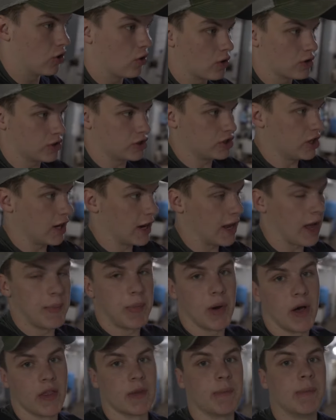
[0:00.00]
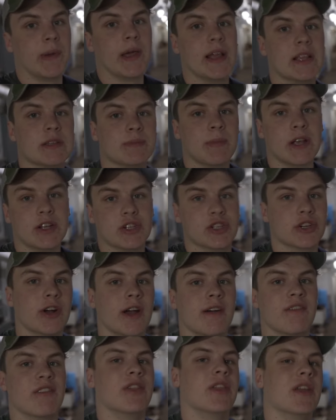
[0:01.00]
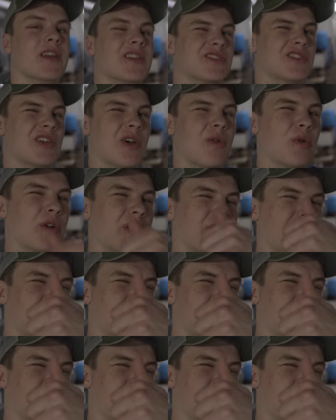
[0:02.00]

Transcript: chores, check up on the pigs, make sure everything is going